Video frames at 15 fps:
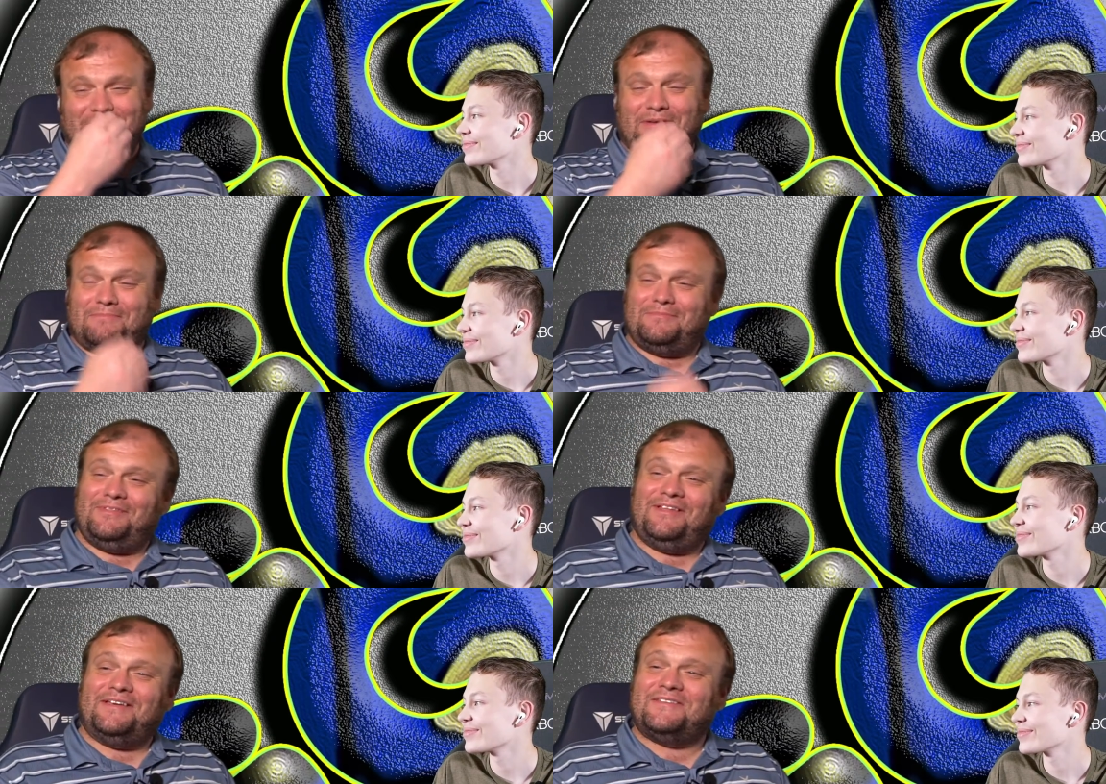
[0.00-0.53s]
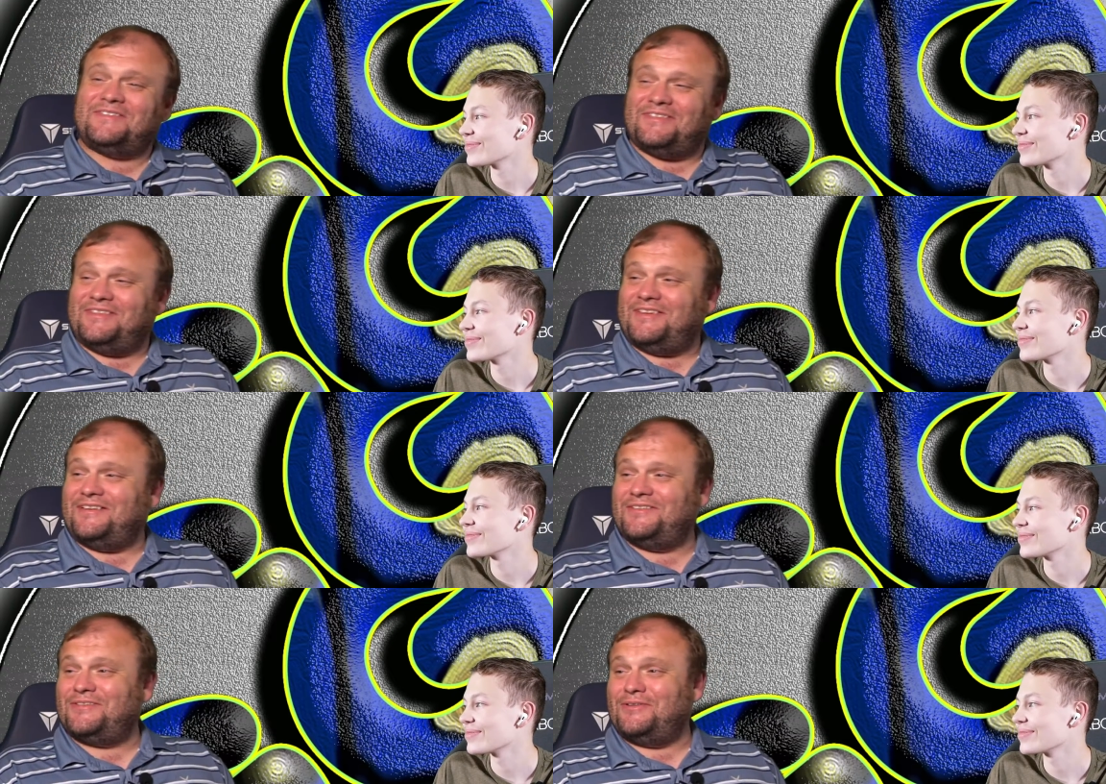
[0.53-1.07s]
Speaker 1: Less than that,
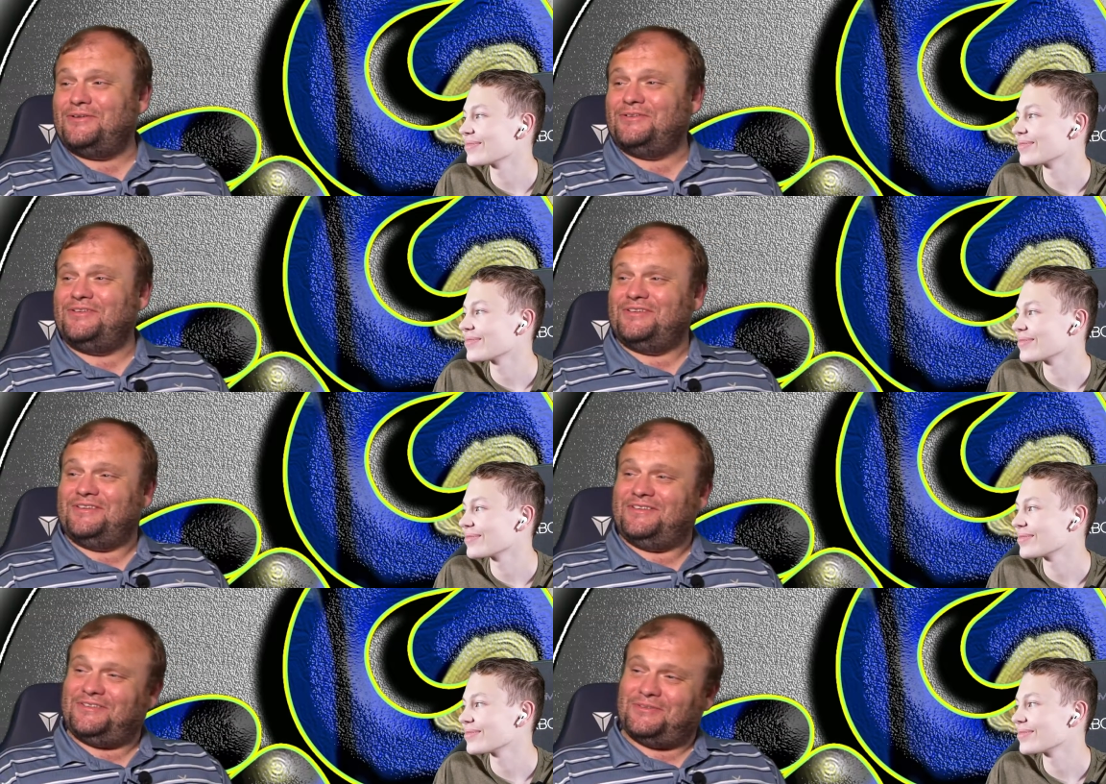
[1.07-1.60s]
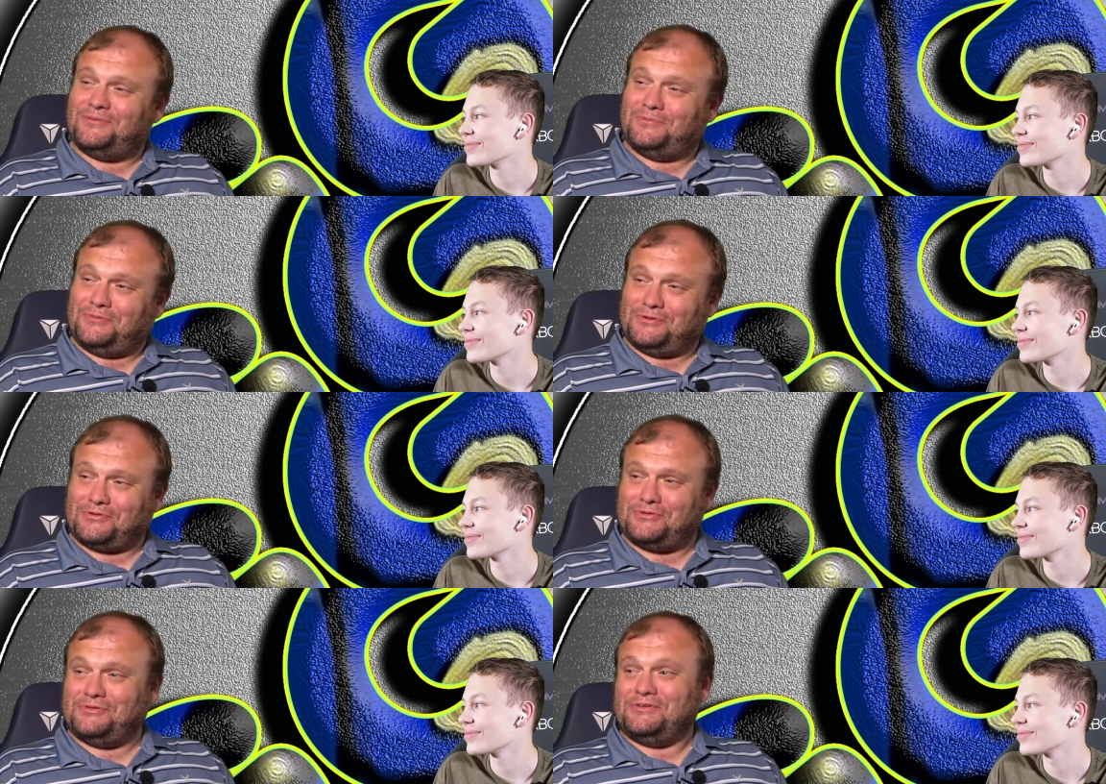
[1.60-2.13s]
Slongi, so we're
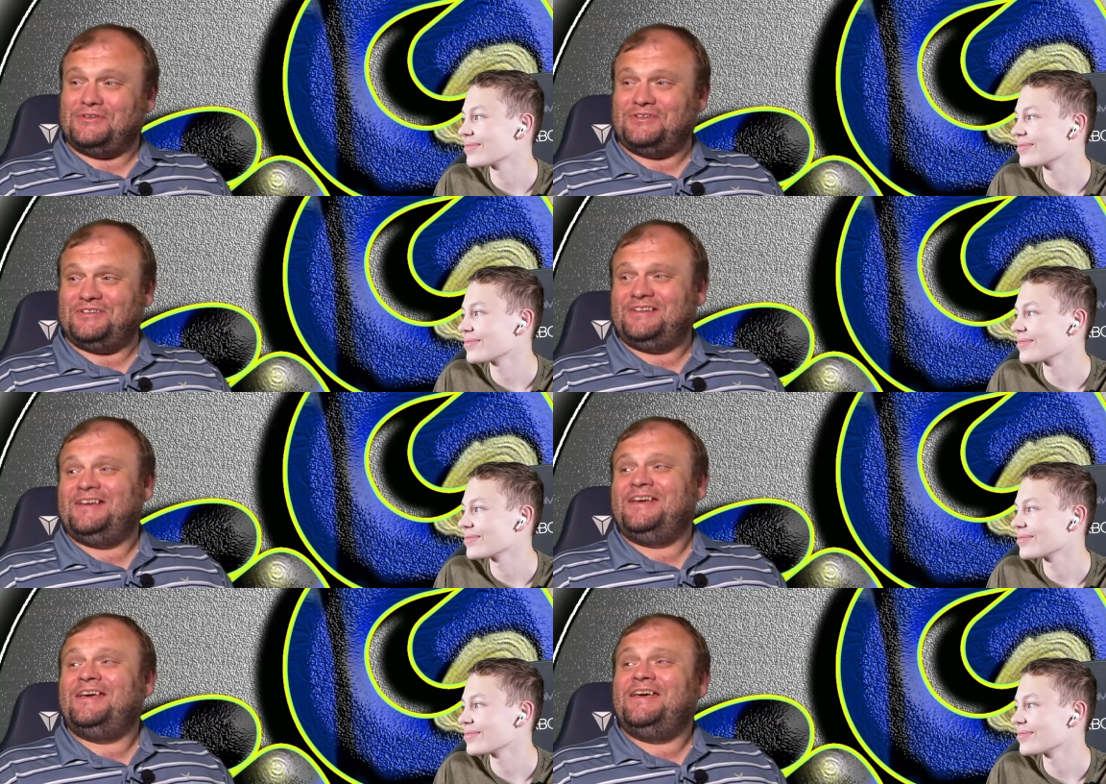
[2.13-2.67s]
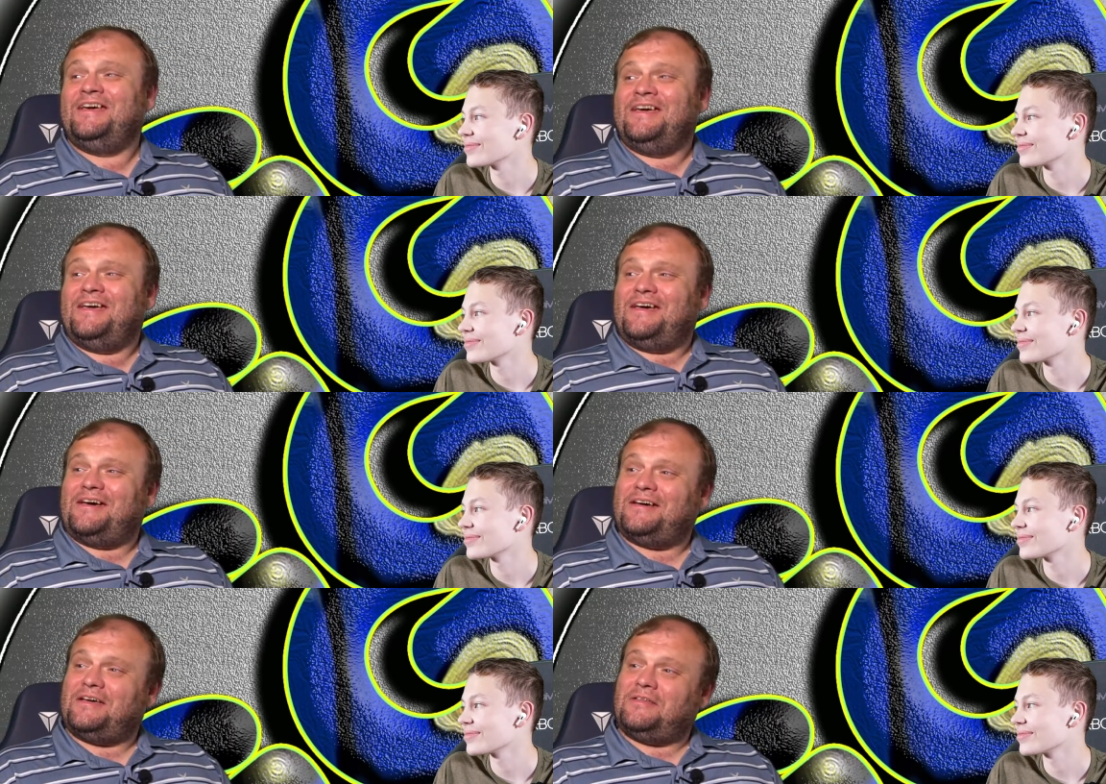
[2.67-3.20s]

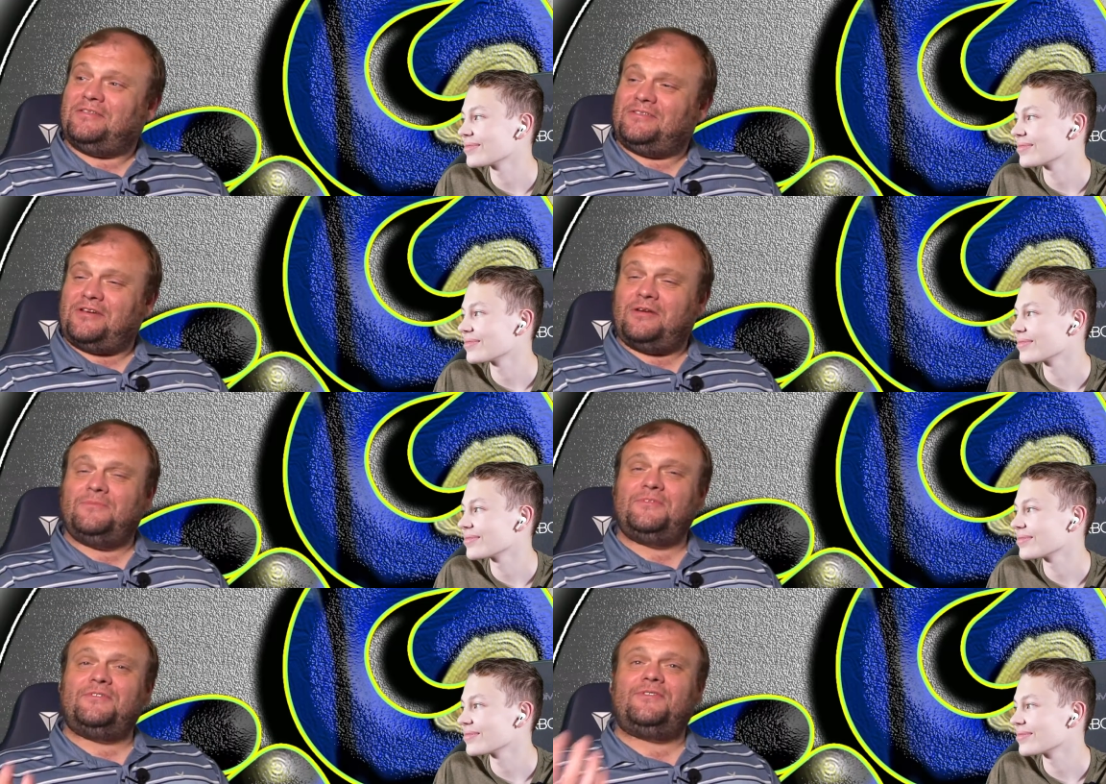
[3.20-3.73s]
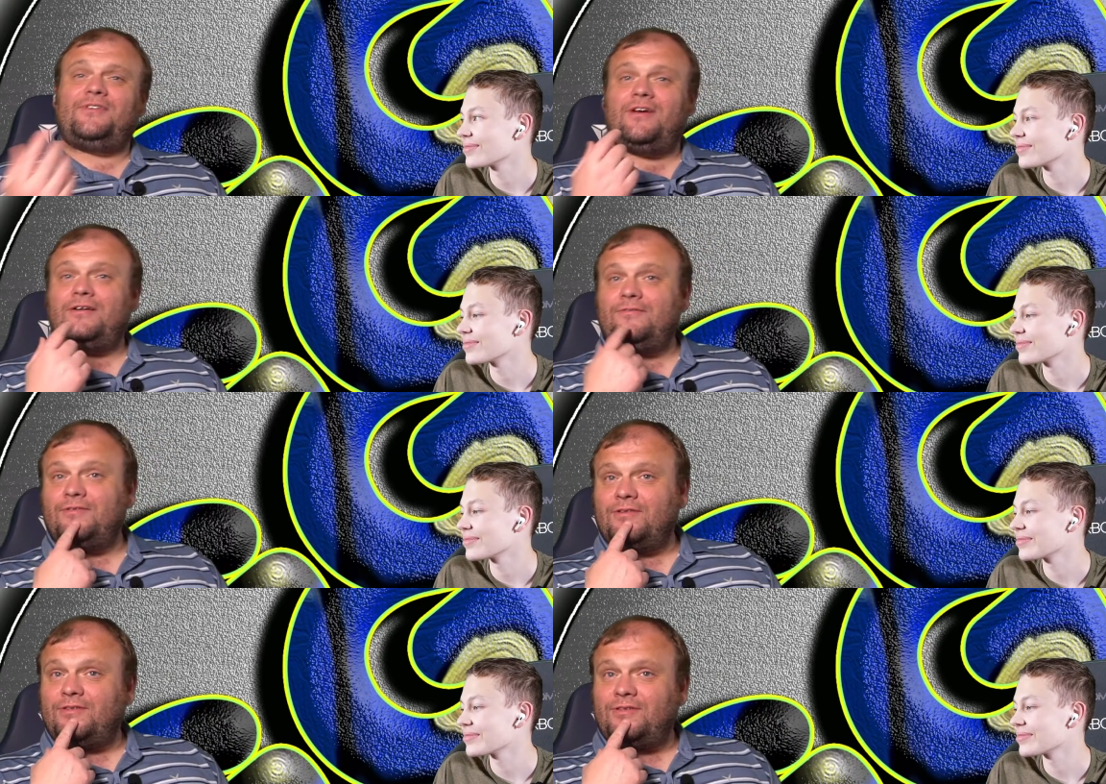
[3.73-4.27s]
clear. Terms of
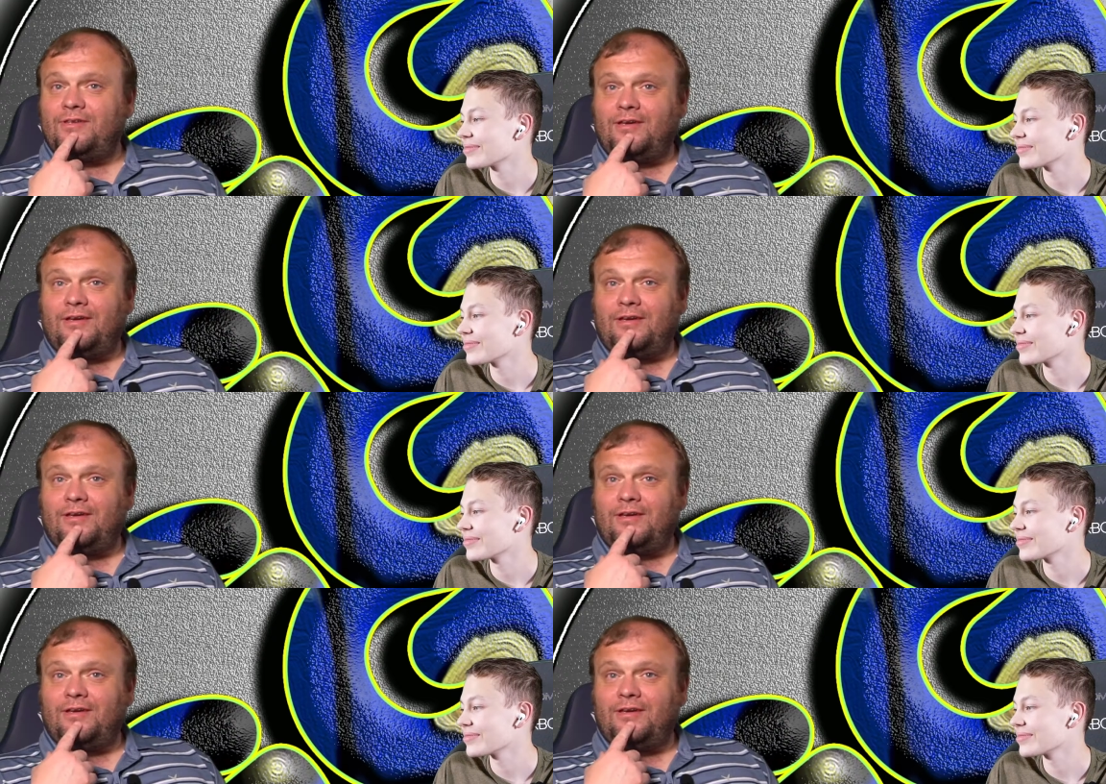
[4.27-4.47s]
service.